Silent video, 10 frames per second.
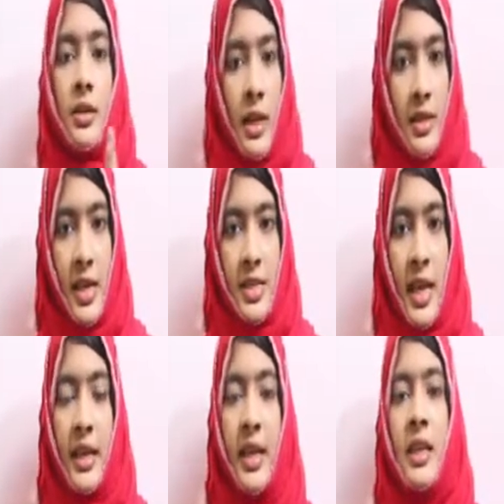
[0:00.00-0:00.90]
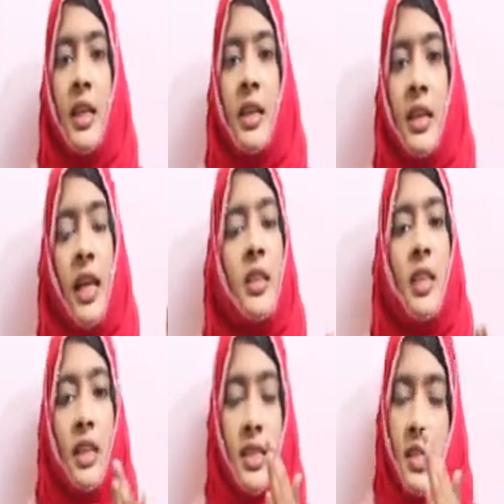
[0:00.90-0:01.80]
tetracycline,
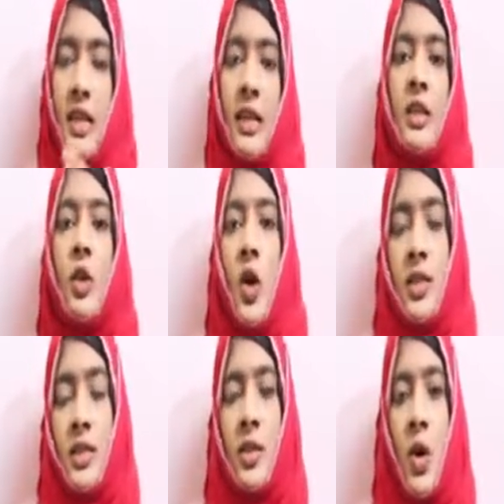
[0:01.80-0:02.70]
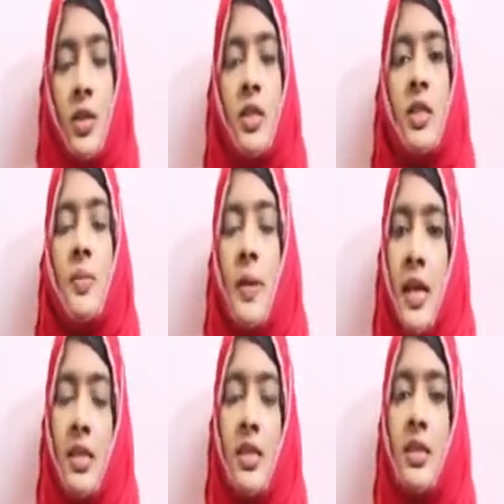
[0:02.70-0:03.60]
then tetracycline crosses the
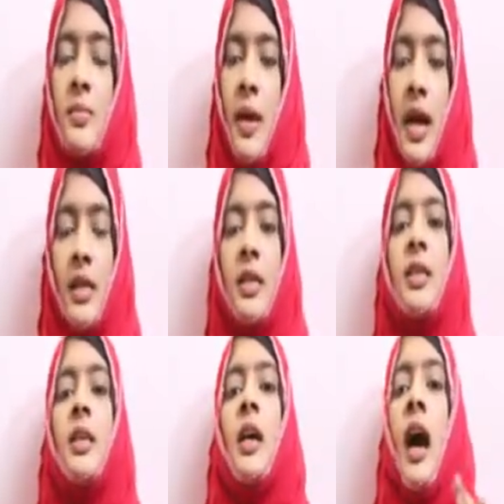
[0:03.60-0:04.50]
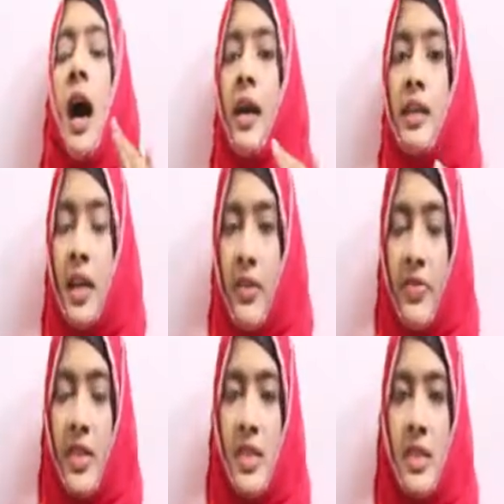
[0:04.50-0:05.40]
placental barrier and it
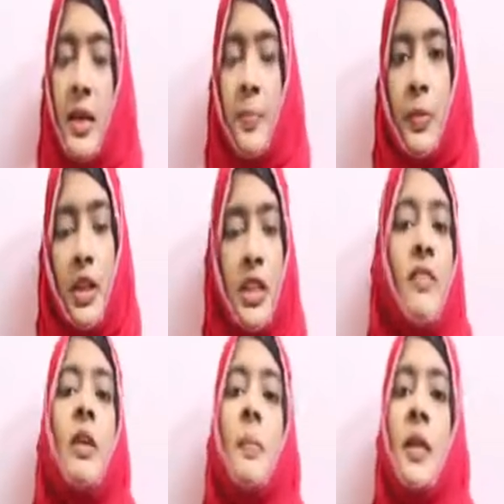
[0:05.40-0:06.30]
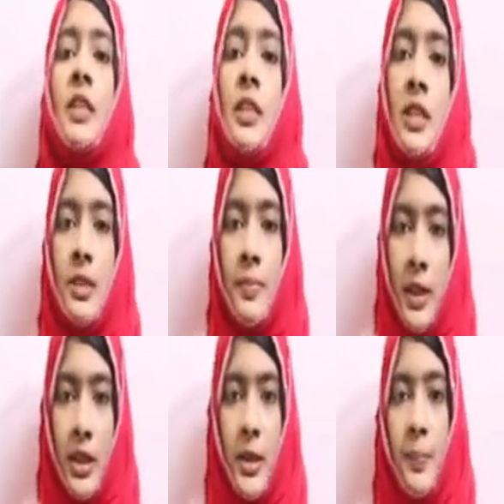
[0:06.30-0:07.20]
affects the developing teeth
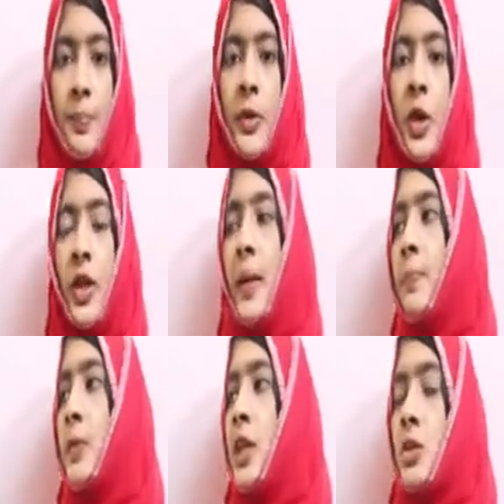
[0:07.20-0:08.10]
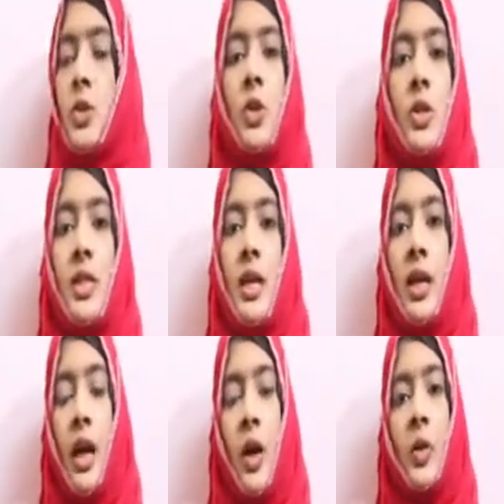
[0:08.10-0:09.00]
bud. Okay, so those
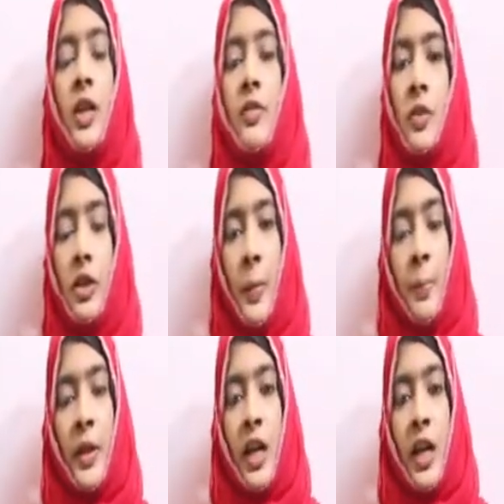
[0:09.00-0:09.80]
are accounting for the